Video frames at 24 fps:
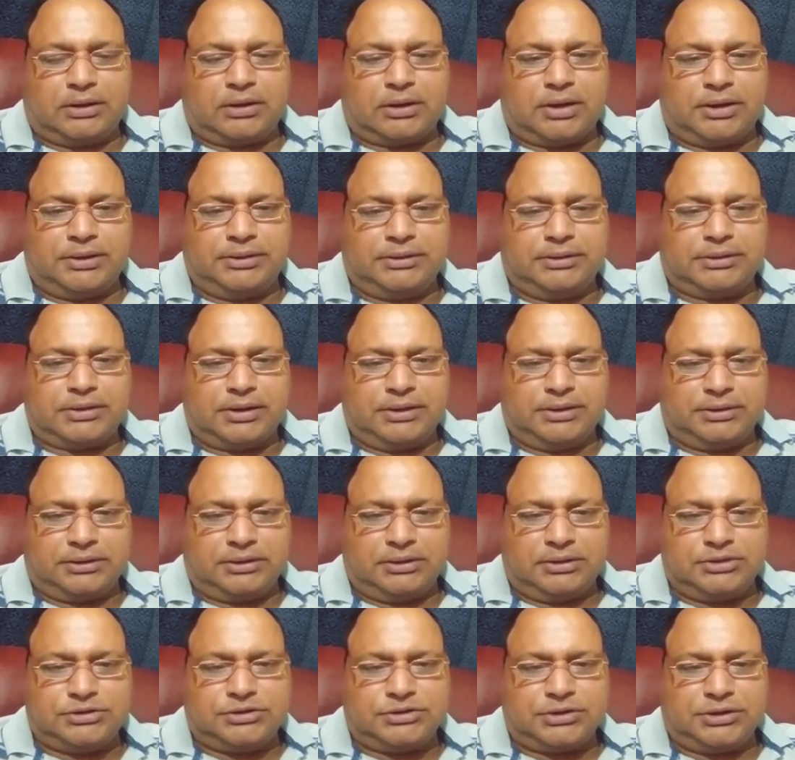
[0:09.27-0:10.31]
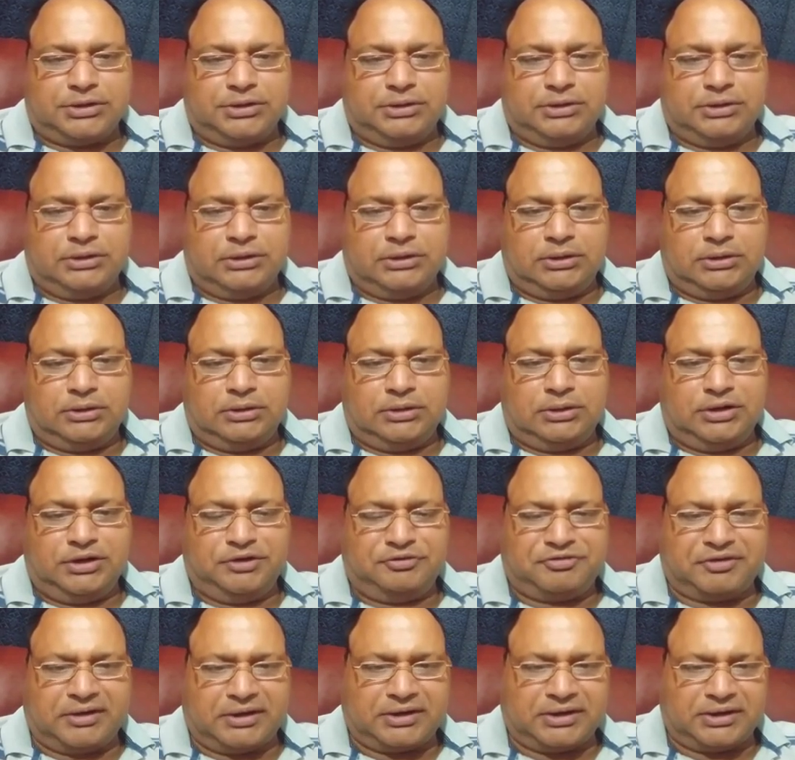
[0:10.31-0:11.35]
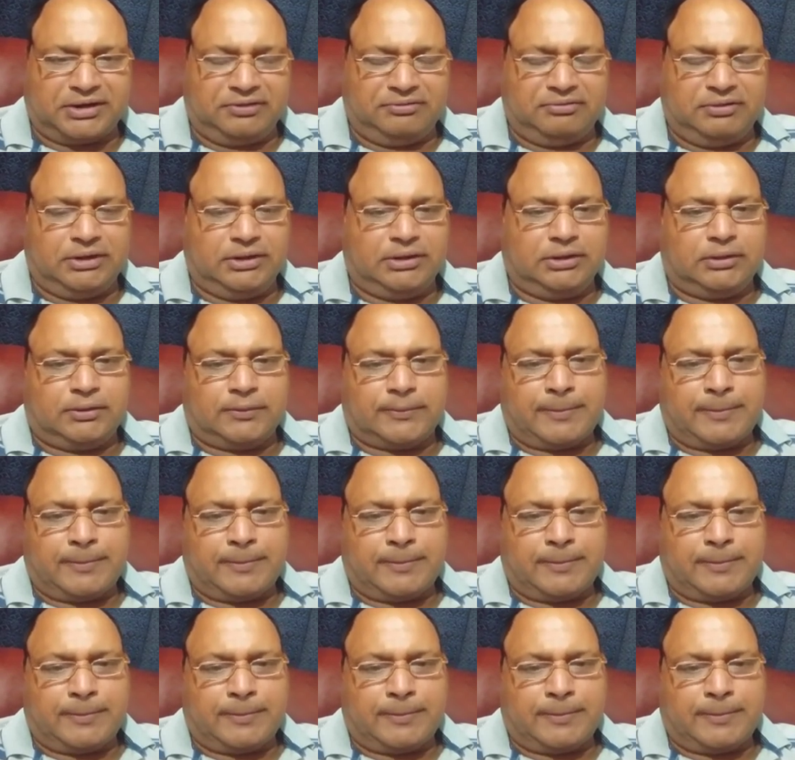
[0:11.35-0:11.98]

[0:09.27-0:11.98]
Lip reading: IIT JEE effectively,